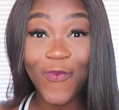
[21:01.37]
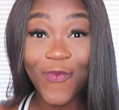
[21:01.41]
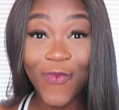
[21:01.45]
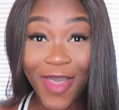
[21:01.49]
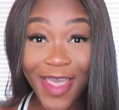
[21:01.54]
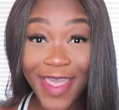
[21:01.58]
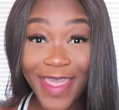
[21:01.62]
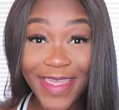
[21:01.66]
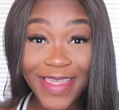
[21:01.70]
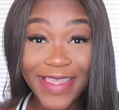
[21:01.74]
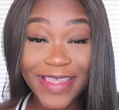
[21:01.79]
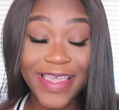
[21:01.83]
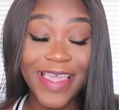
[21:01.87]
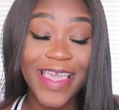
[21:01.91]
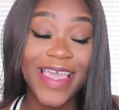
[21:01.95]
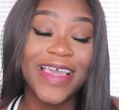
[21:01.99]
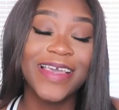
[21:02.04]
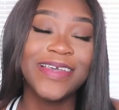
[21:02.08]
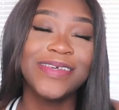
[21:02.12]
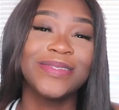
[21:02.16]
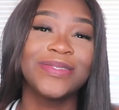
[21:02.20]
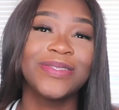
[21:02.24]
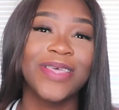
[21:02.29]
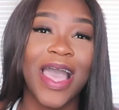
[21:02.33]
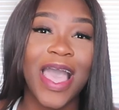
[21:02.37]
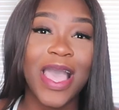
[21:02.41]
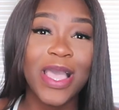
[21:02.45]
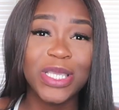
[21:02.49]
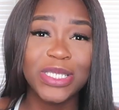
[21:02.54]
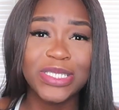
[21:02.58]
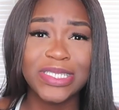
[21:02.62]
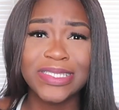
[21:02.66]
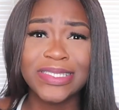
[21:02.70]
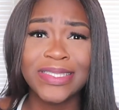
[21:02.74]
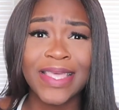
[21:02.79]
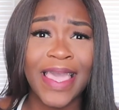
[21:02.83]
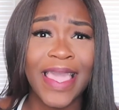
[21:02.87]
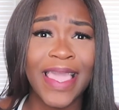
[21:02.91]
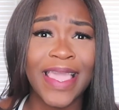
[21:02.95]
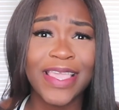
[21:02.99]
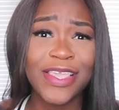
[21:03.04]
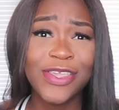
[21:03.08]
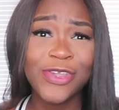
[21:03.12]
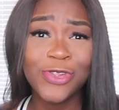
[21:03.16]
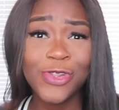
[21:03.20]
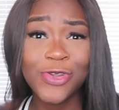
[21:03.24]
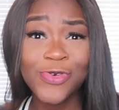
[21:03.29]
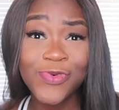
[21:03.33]
what? So I was just
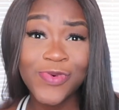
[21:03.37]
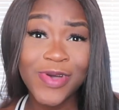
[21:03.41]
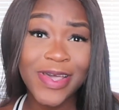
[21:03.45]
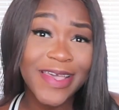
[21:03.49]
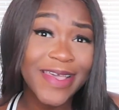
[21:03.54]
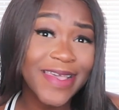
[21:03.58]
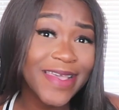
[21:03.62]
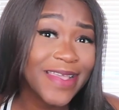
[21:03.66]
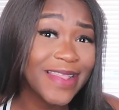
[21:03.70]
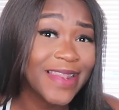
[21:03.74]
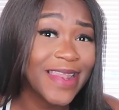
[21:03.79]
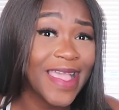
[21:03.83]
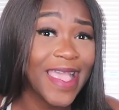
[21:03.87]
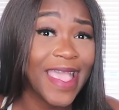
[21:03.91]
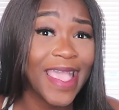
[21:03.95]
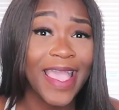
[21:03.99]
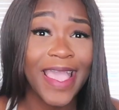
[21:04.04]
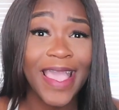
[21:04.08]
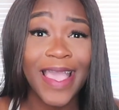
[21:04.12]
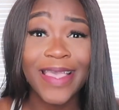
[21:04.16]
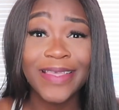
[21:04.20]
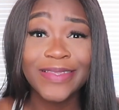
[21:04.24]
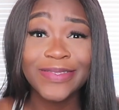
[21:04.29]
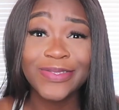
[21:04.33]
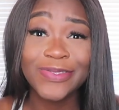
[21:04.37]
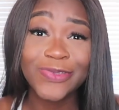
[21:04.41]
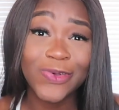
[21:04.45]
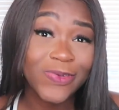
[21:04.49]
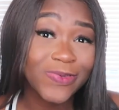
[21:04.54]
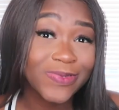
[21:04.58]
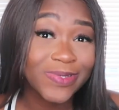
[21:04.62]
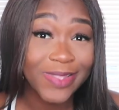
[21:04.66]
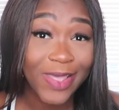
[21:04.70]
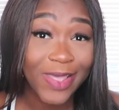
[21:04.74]
like, you know what, like, so